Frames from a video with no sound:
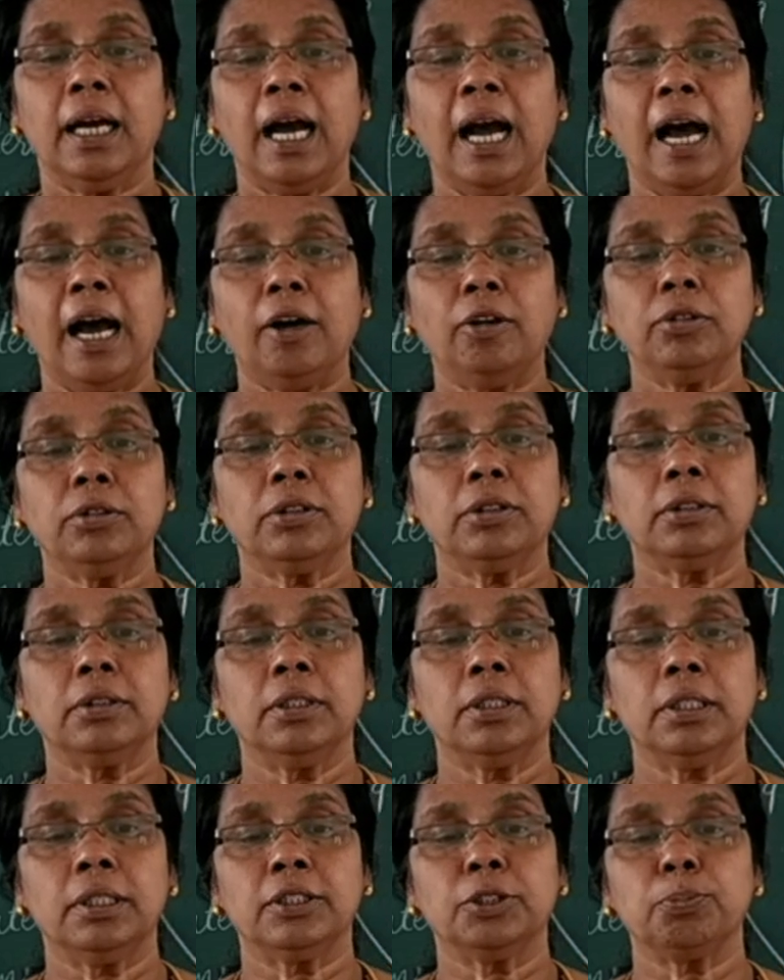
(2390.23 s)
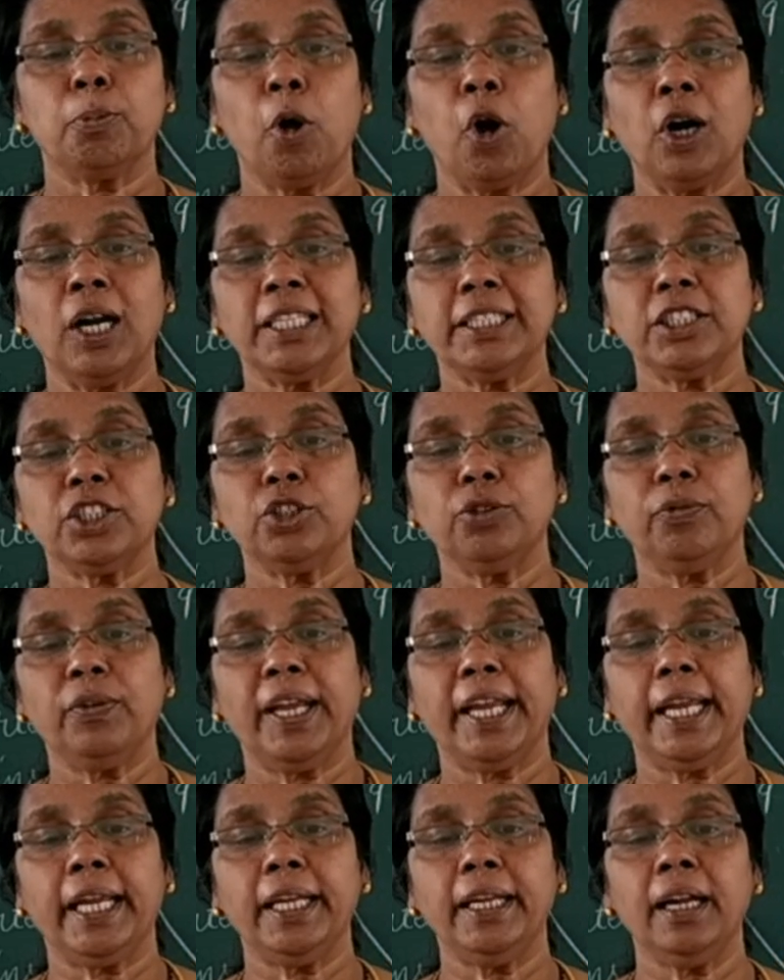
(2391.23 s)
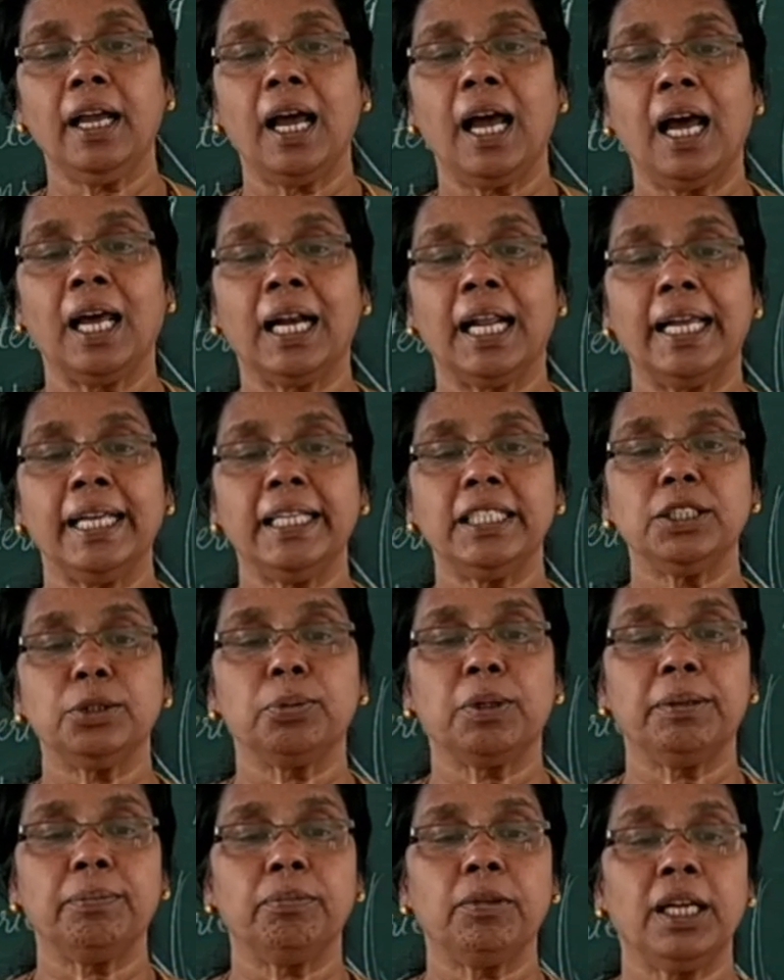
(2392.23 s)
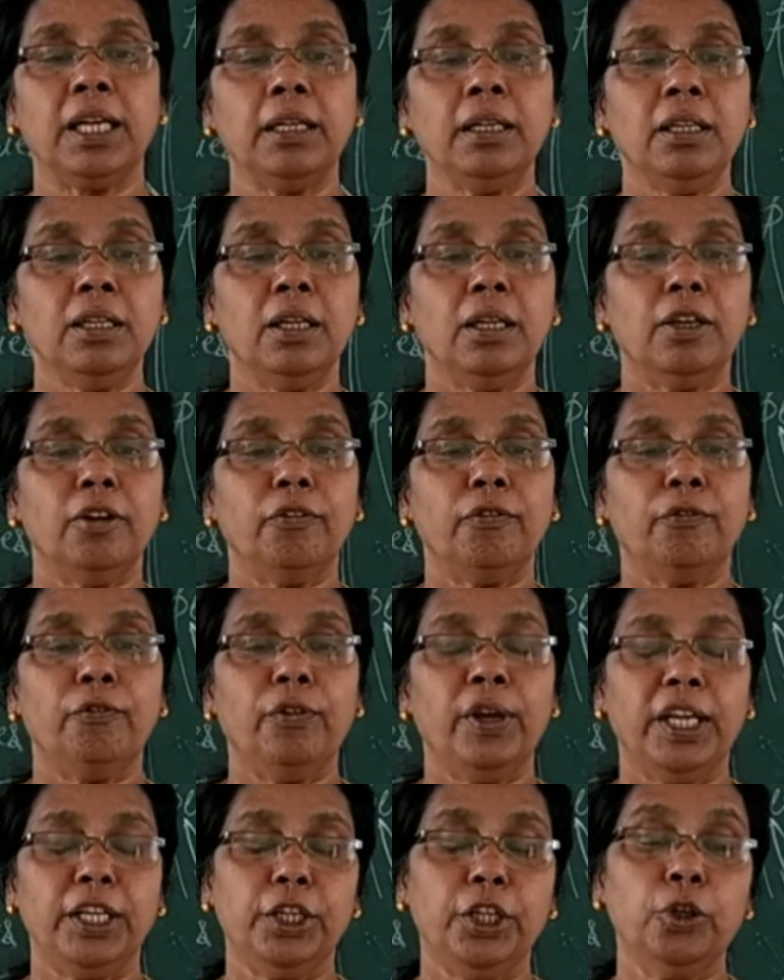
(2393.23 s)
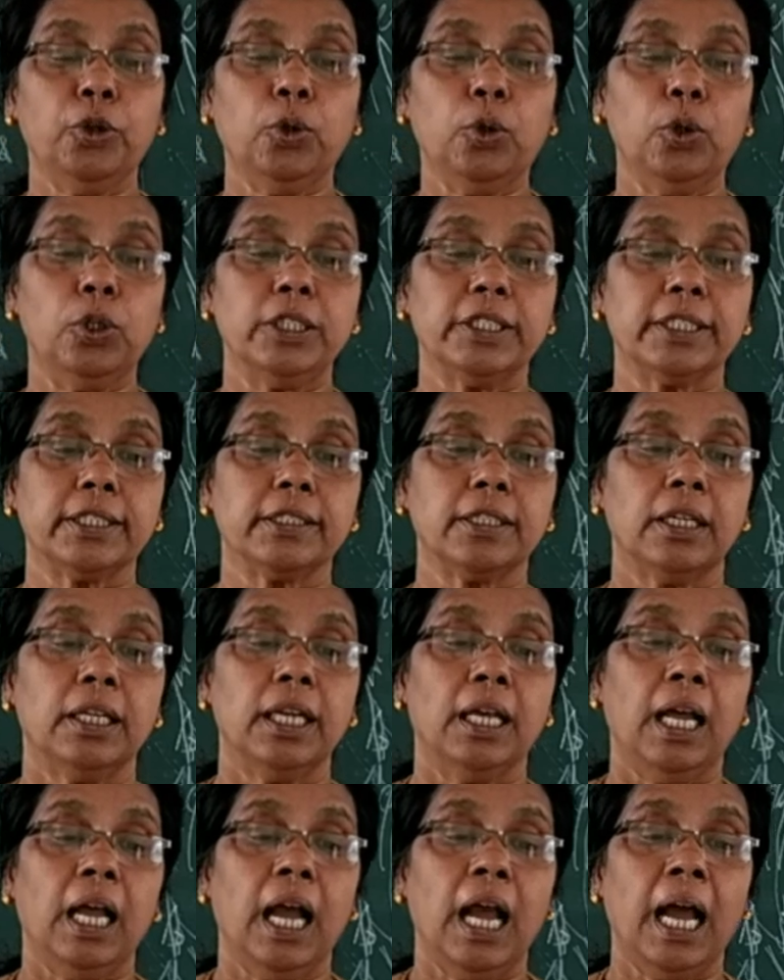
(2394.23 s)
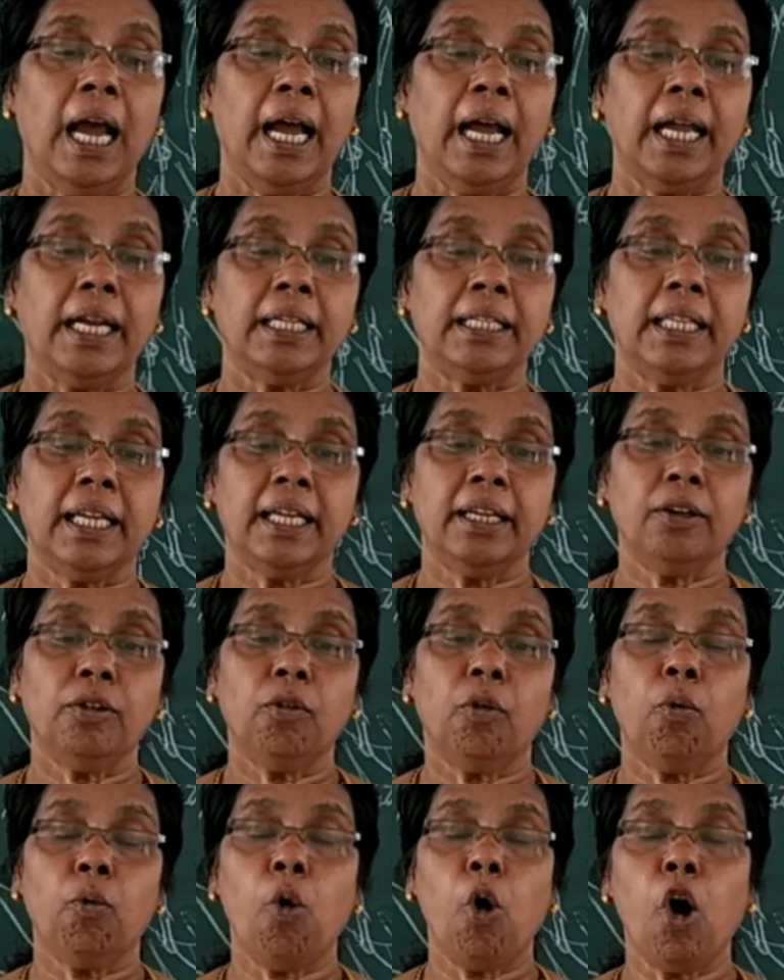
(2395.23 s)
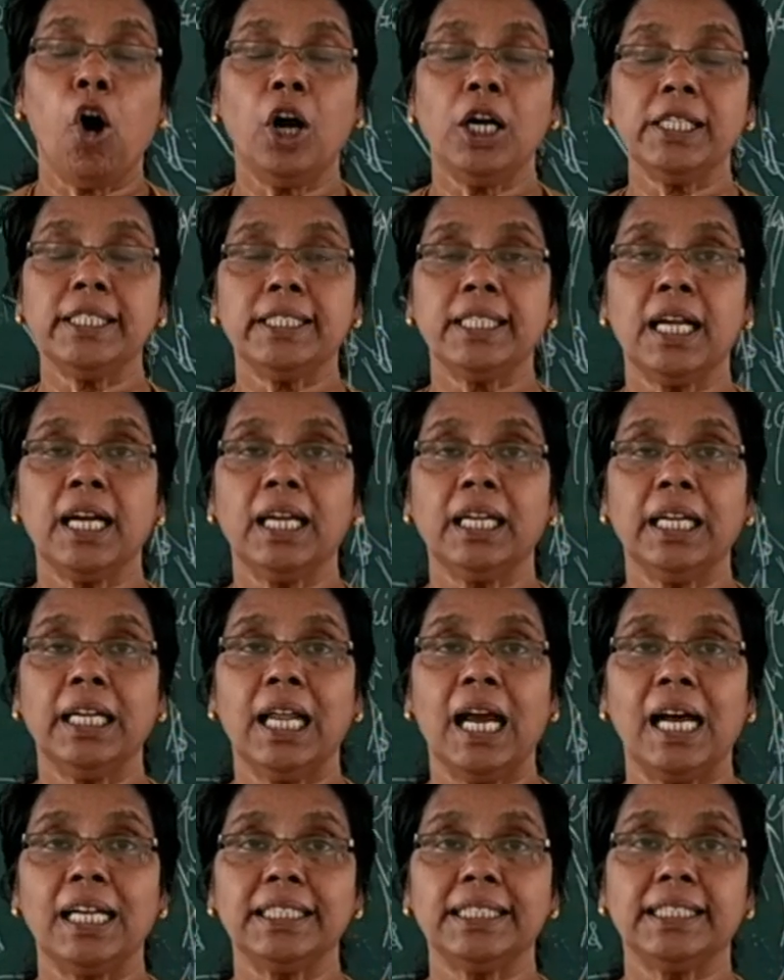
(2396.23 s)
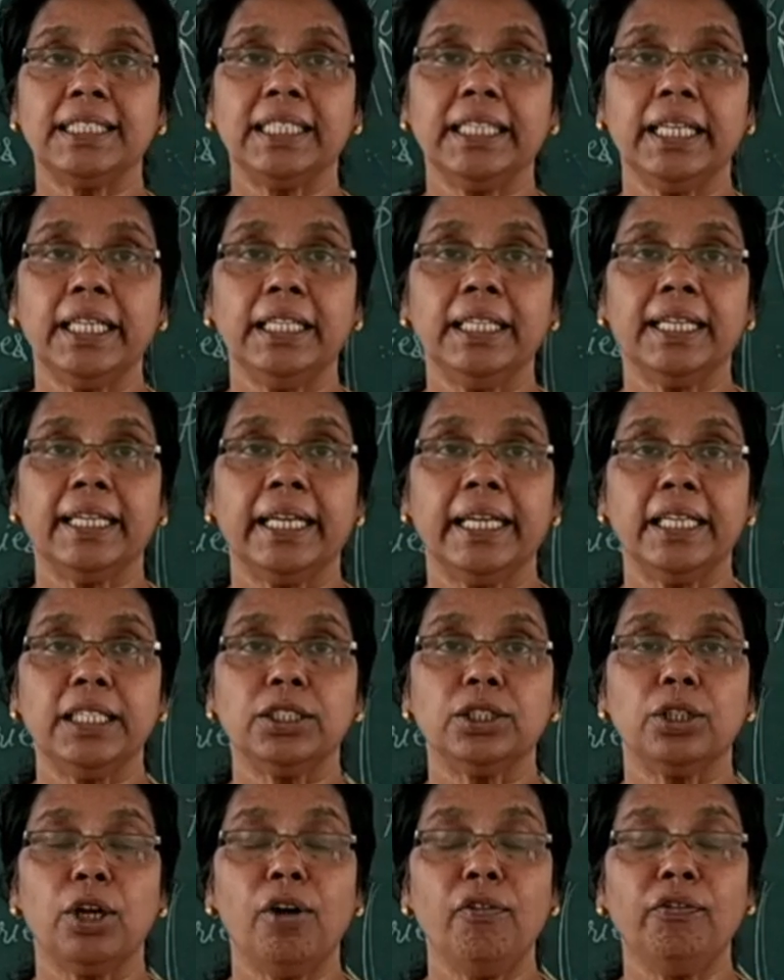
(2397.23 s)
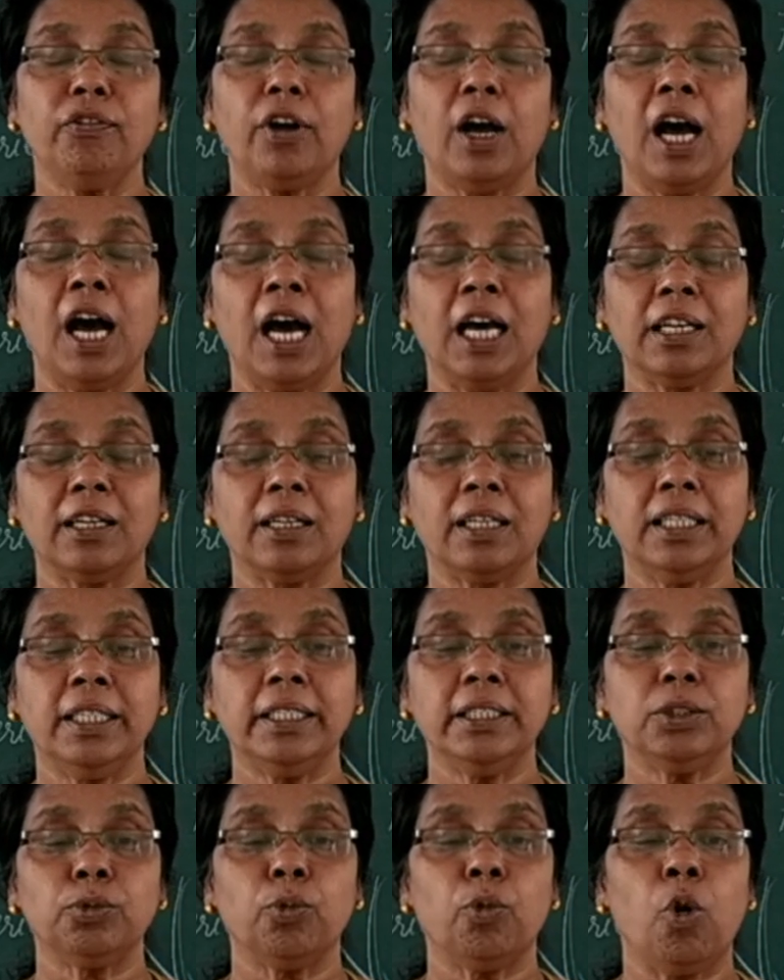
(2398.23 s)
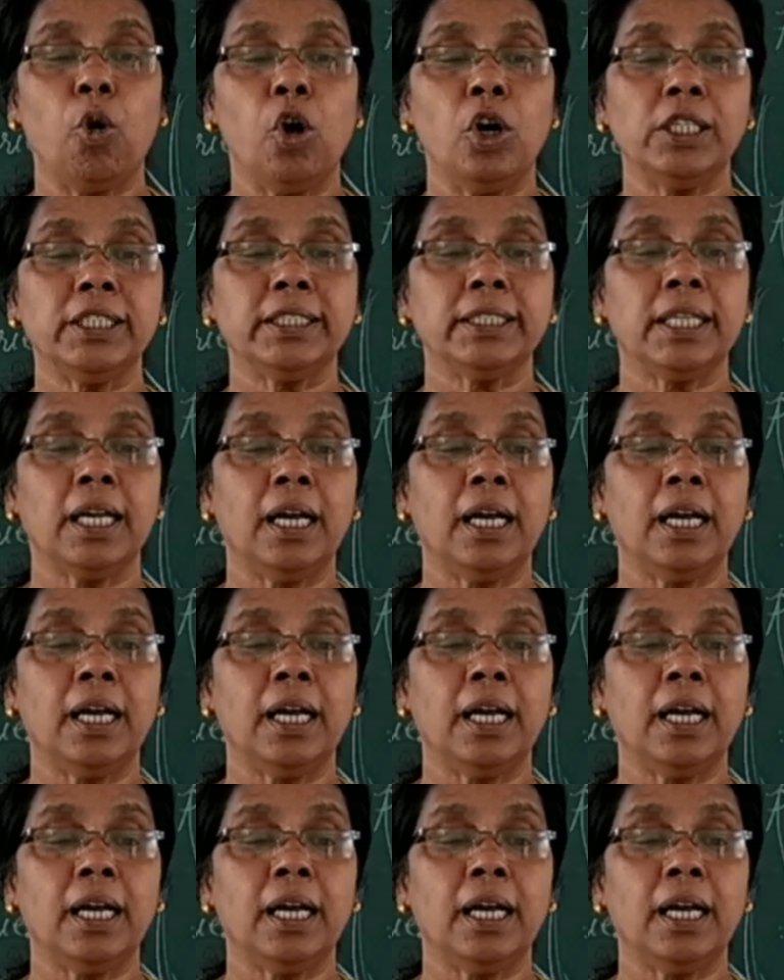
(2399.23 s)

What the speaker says: how smallest vein arise from the venules. and then walls are elastic in the case of arteries. Walls